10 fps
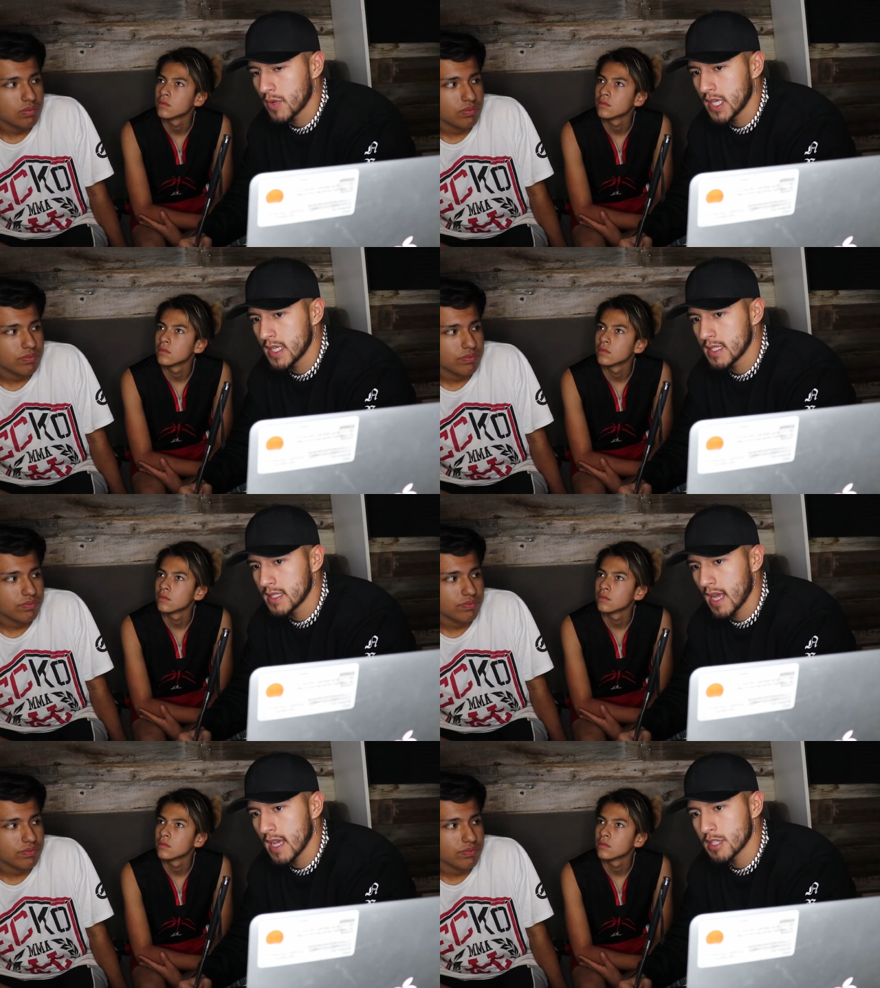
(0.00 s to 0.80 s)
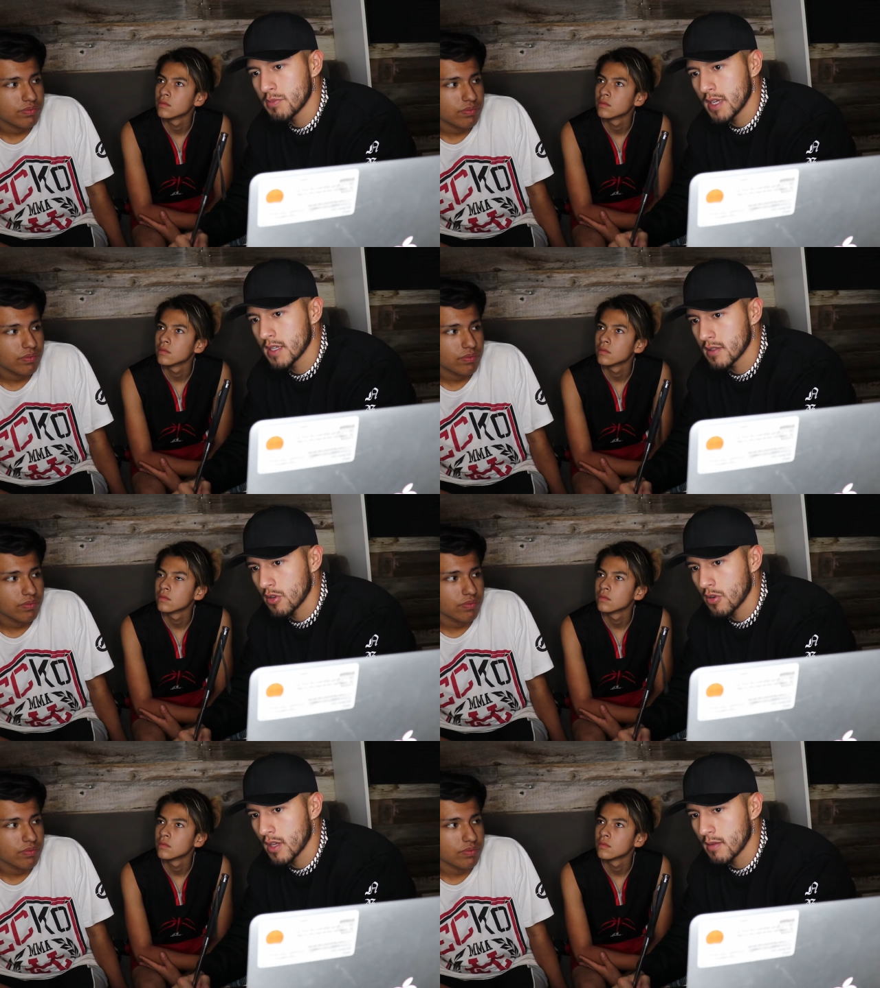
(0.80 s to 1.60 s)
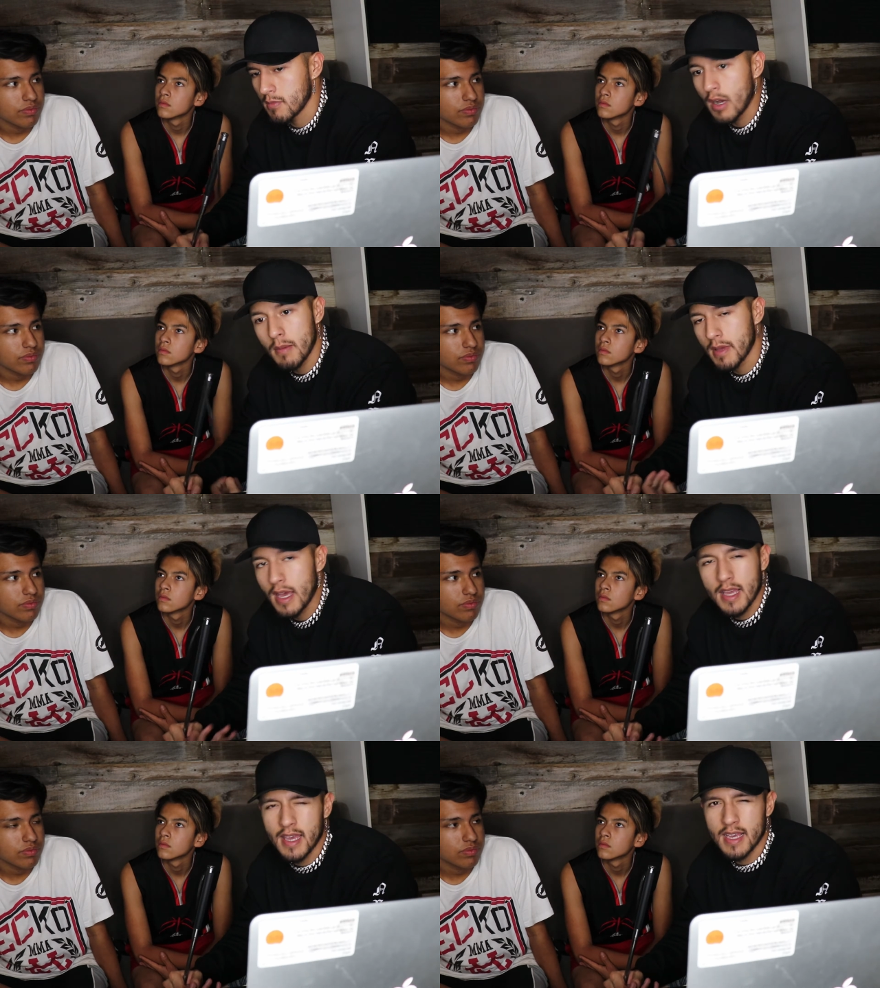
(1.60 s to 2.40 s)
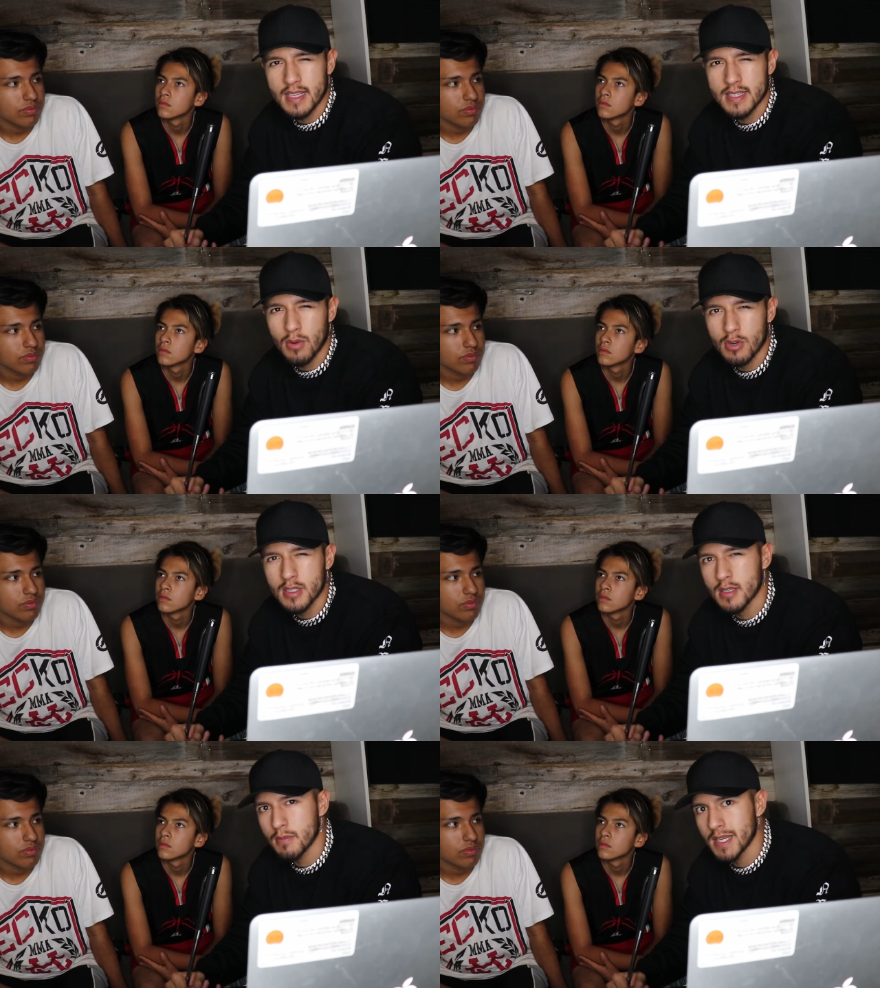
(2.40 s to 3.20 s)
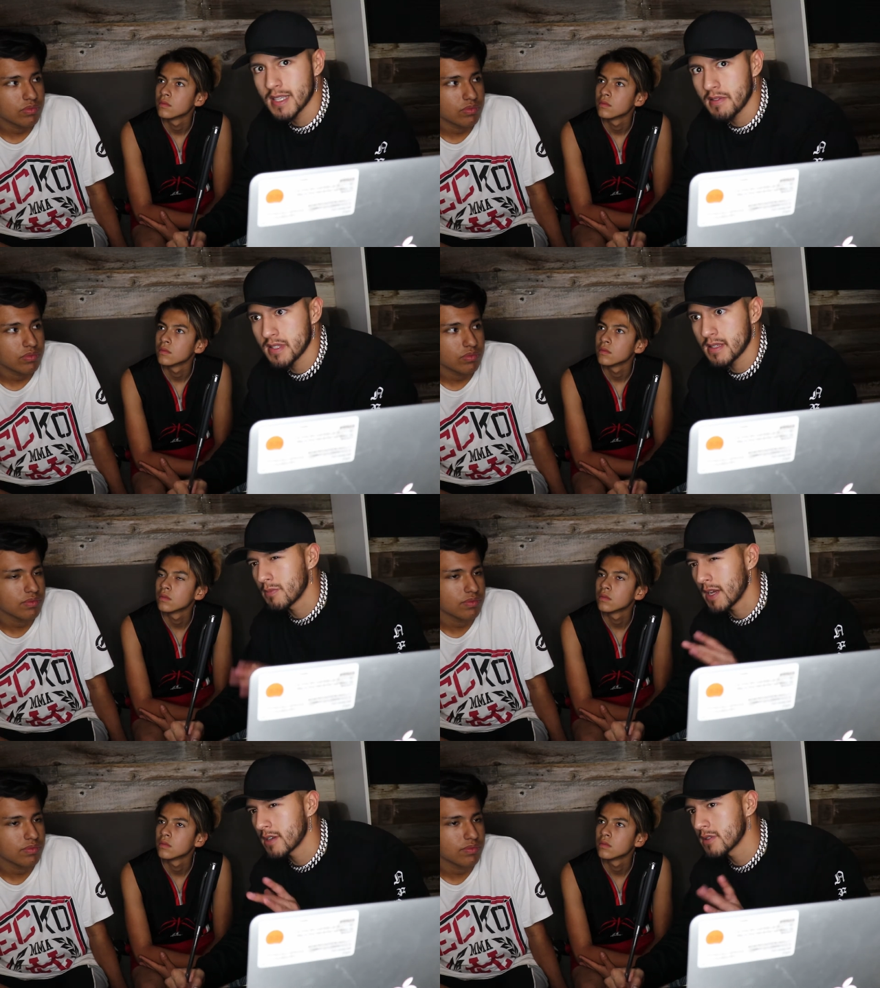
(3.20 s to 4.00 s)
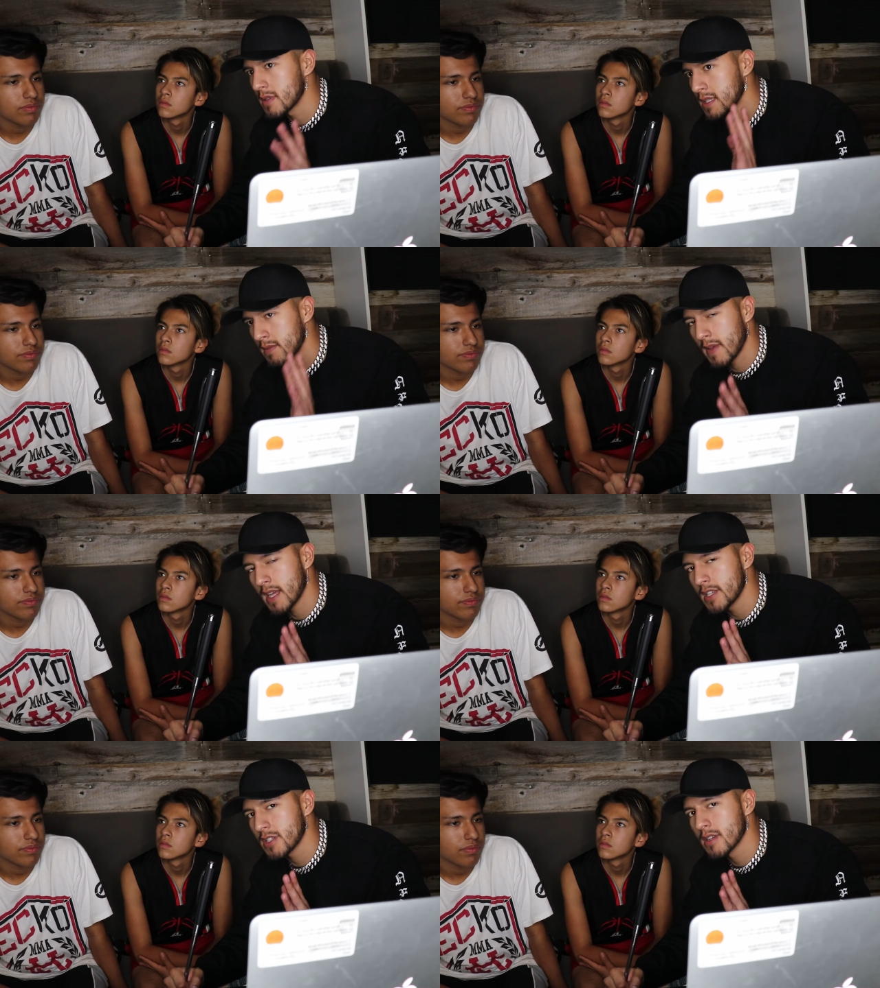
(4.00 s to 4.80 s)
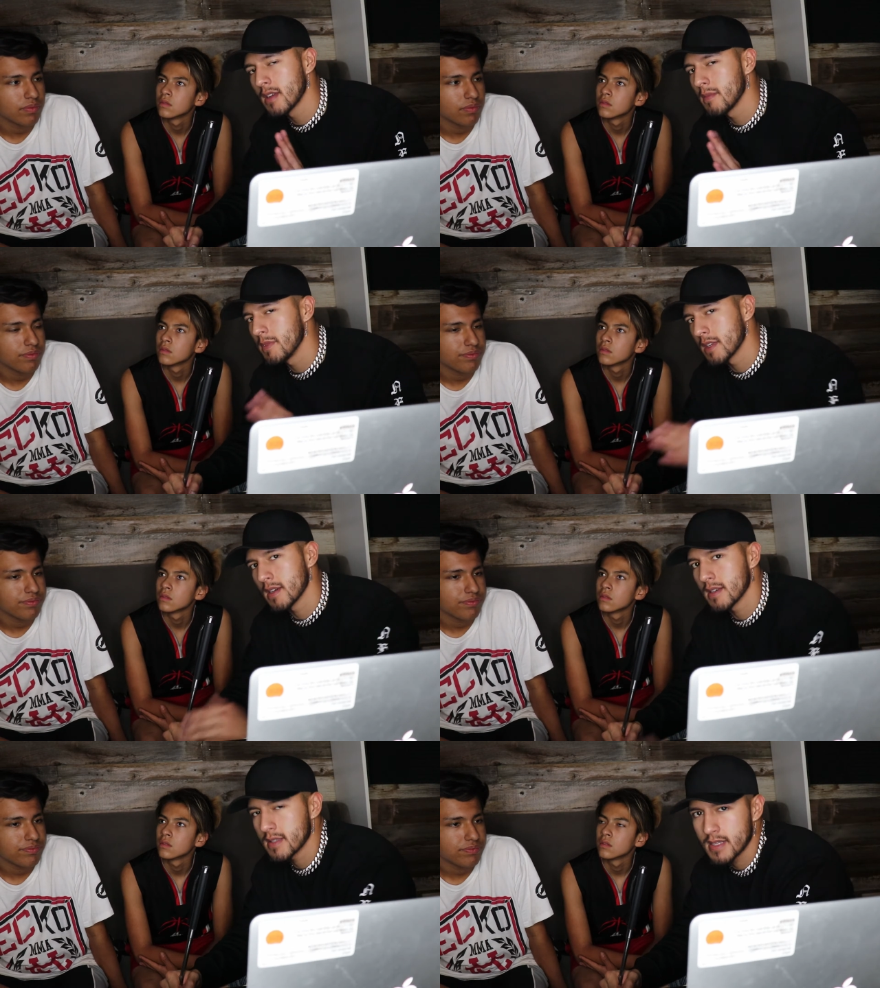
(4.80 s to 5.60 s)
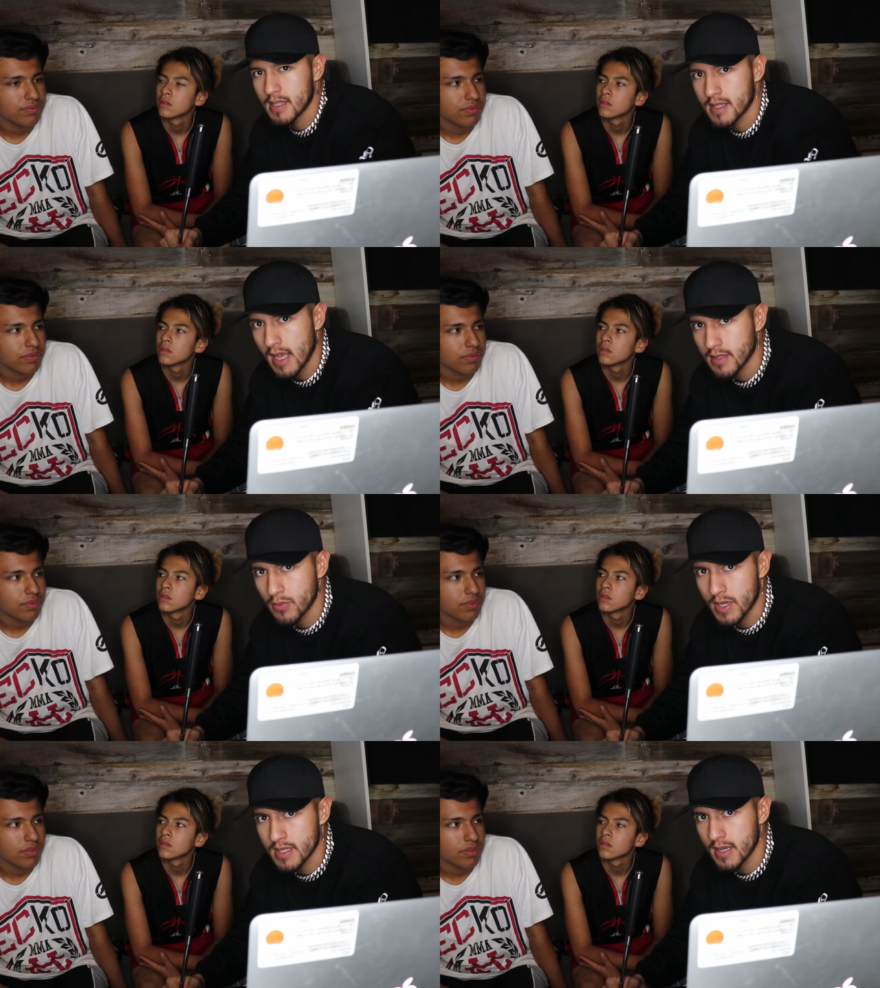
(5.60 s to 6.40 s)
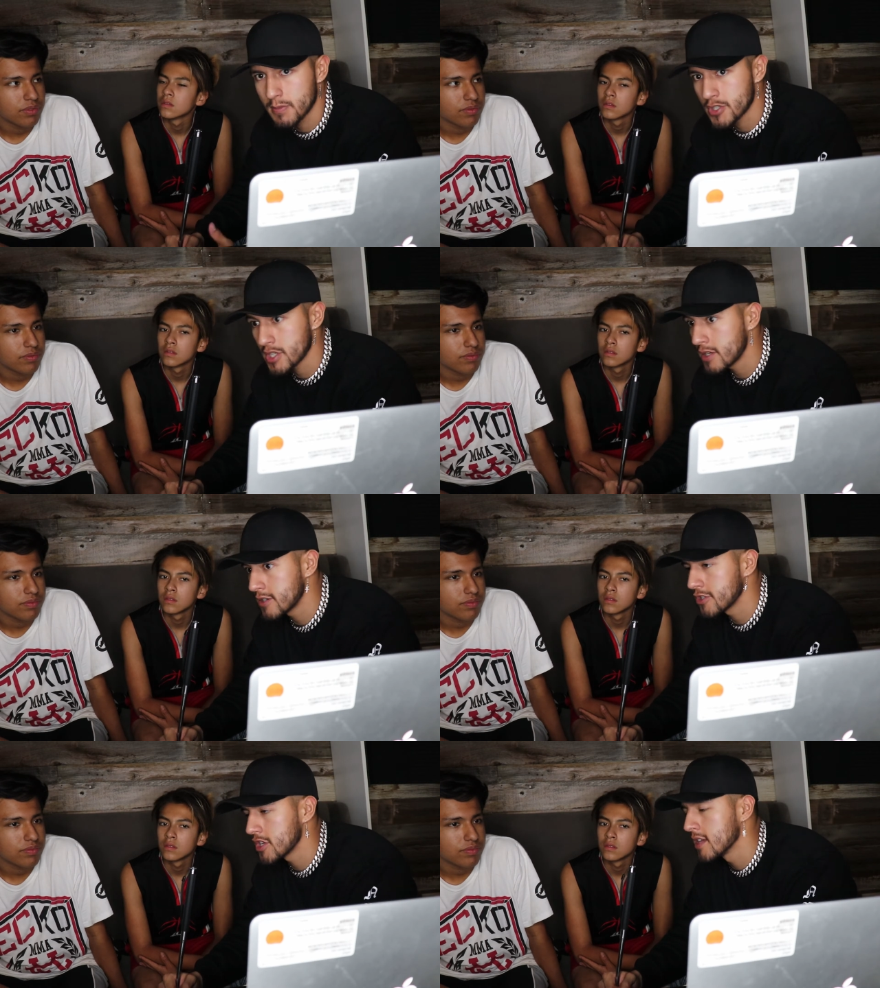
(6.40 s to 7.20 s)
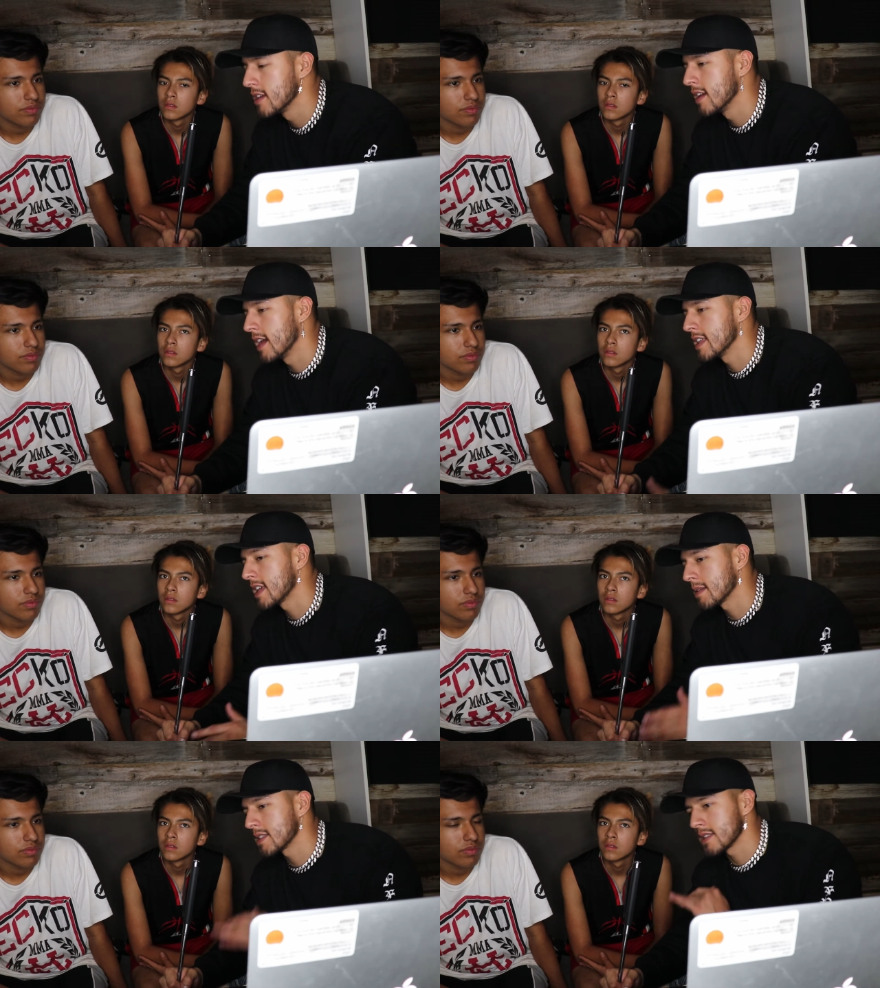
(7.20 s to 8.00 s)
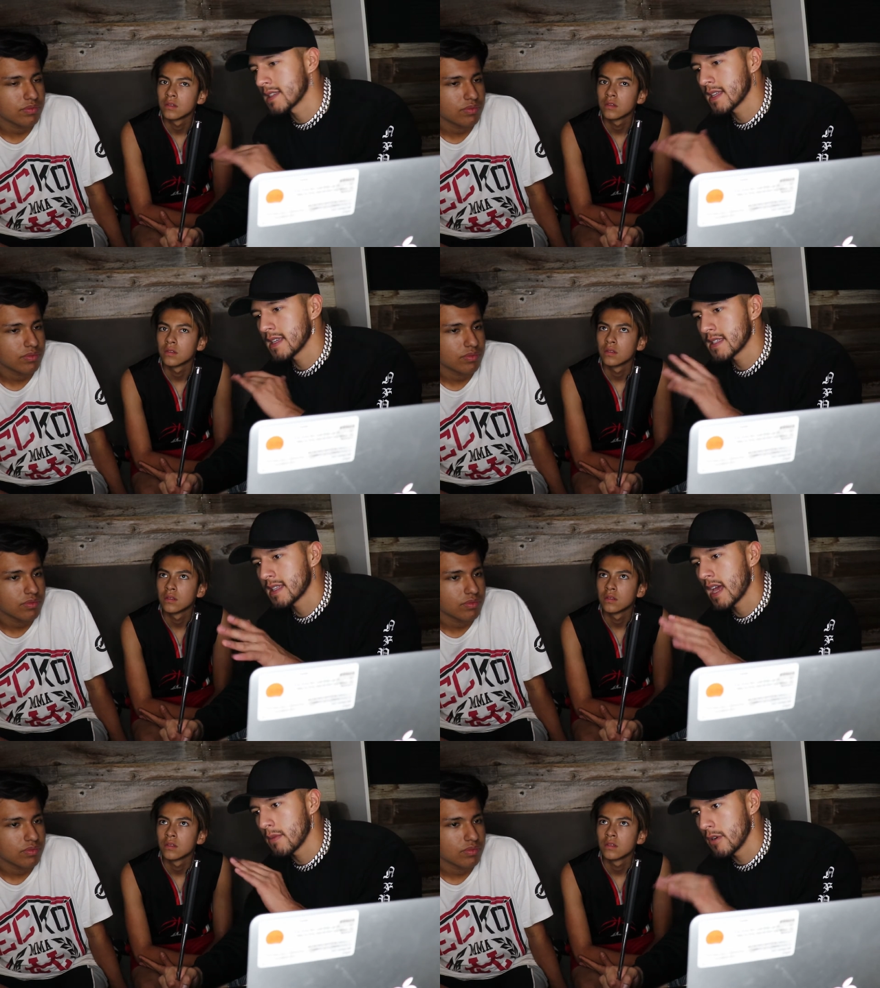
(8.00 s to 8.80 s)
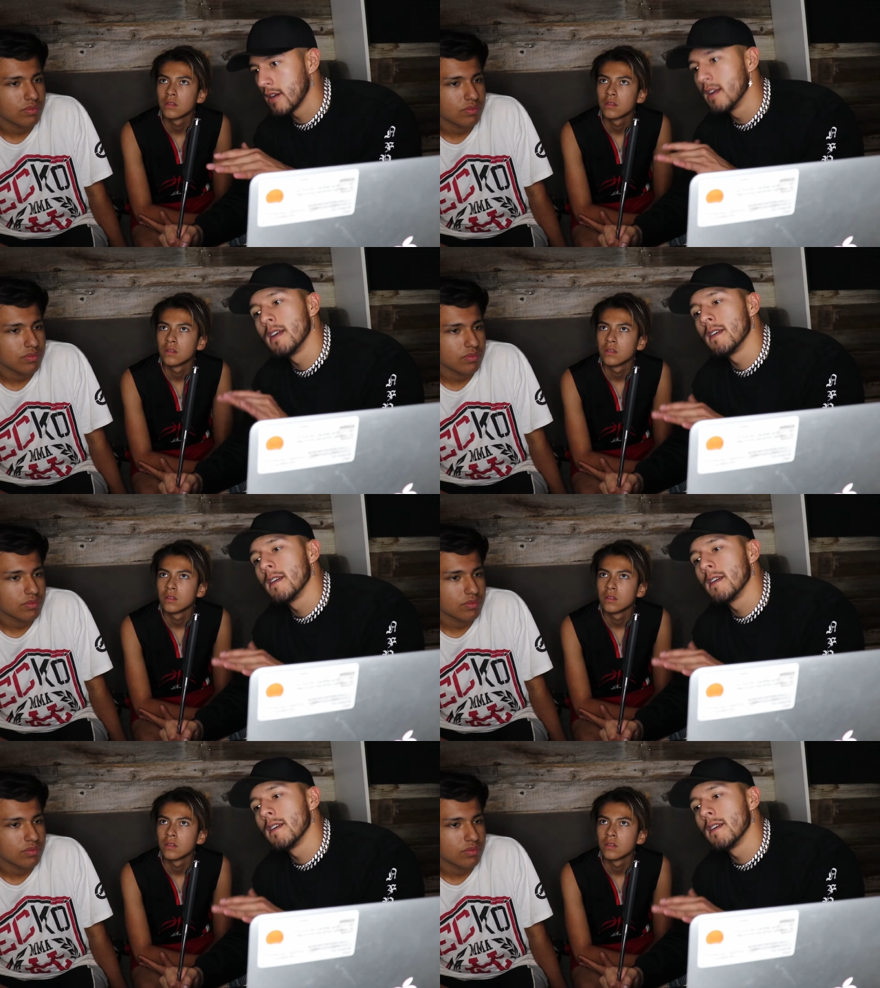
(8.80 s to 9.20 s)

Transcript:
Speaker 1: he's not as big as Logan, but I mean, I guess that works to the best, better to his advantage, because he doesn't have to waste that much energy, and he kept his stamina.